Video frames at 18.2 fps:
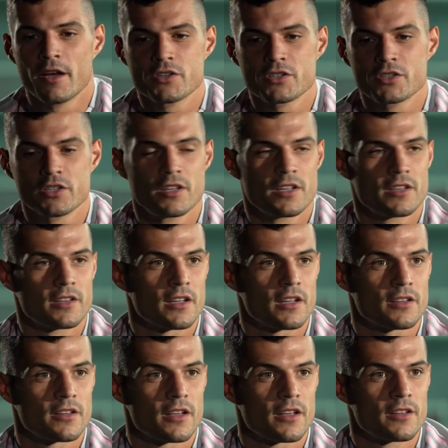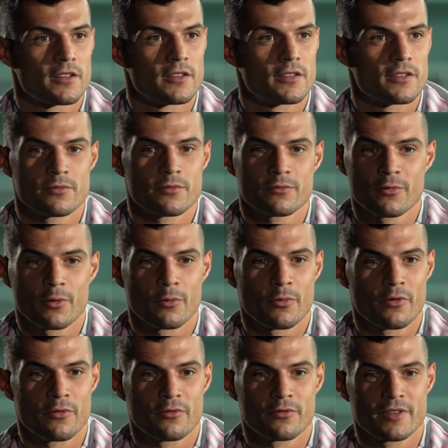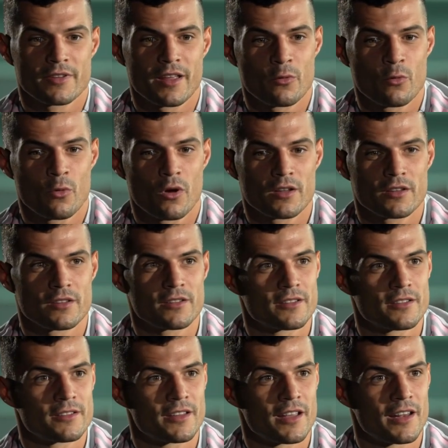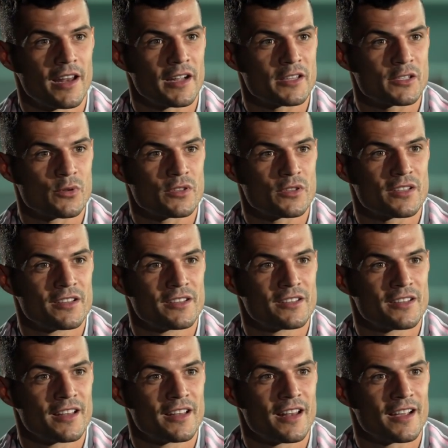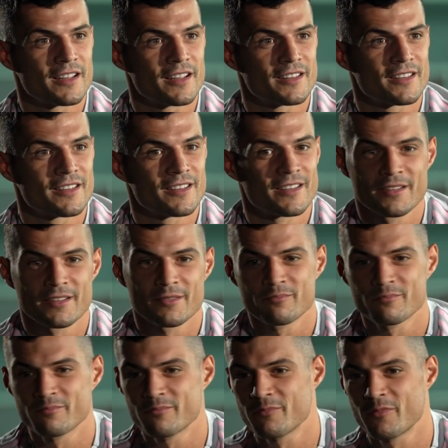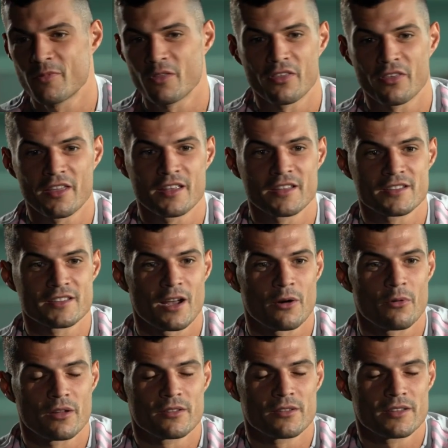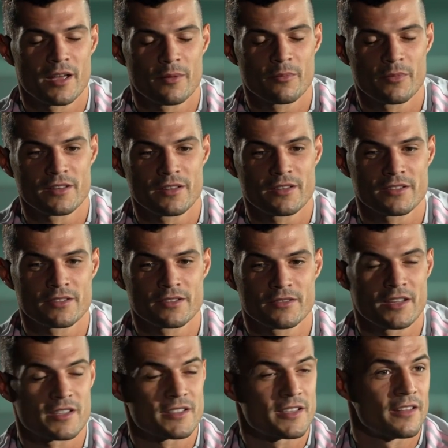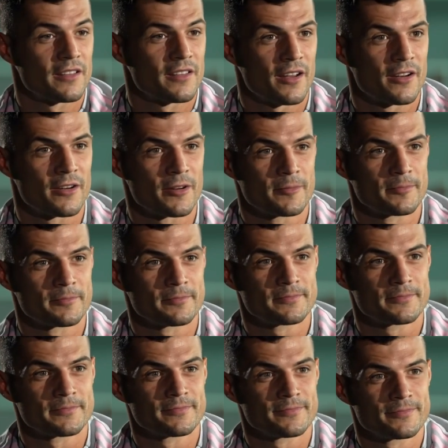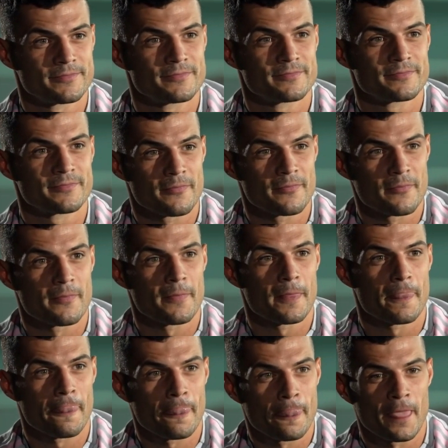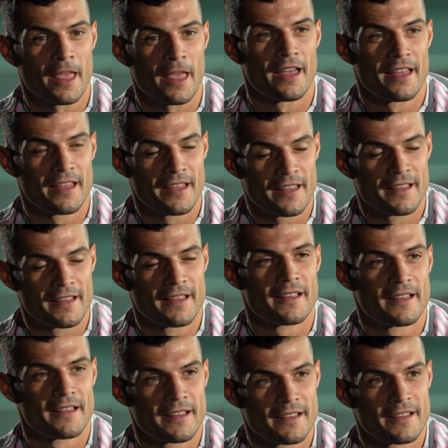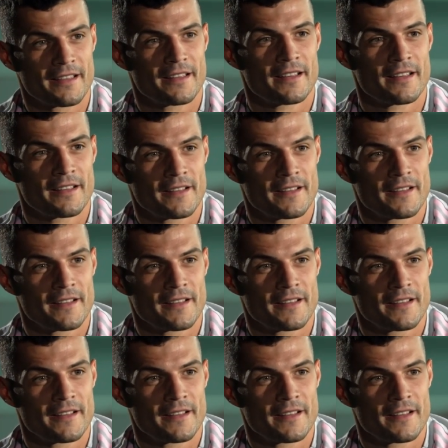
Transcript: And she did that. And from the day one, they liked Switzerland. They liked the things around them, and they stayed there. And that's where you were born, and your brother as well.